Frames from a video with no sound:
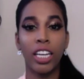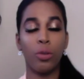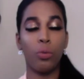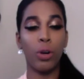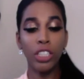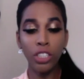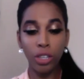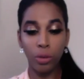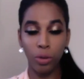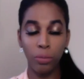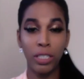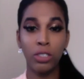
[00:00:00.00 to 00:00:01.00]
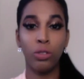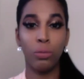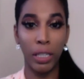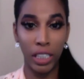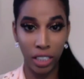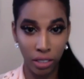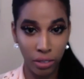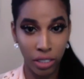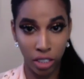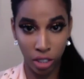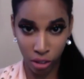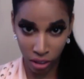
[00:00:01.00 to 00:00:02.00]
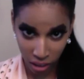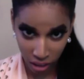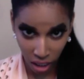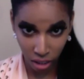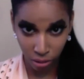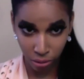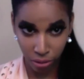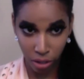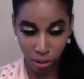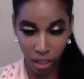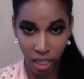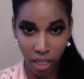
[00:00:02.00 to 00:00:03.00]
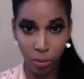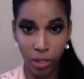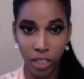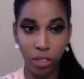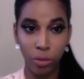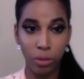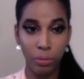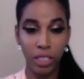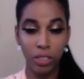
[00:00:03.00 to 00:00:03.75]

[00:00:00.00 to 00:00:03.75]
when you're a woman who believes in herself, okay, when you're a woman